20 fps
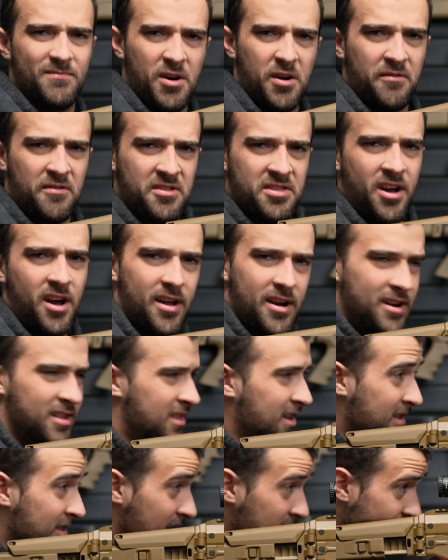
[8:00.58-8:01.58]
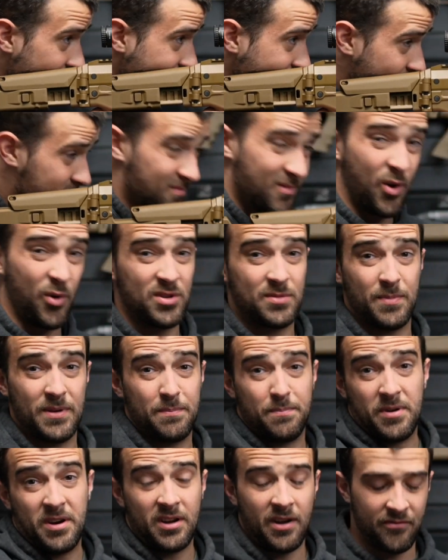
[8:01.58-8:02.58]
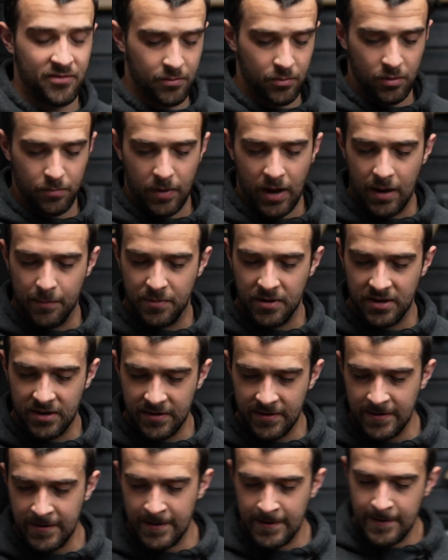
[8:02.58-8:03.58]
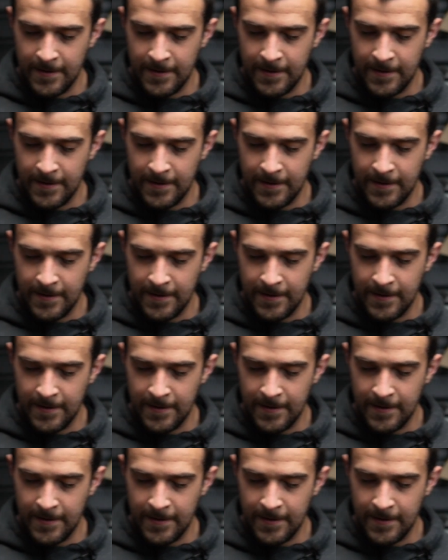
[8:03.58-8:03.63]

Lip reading: overthought anything there. It's always been pretty comfortable in my opinion.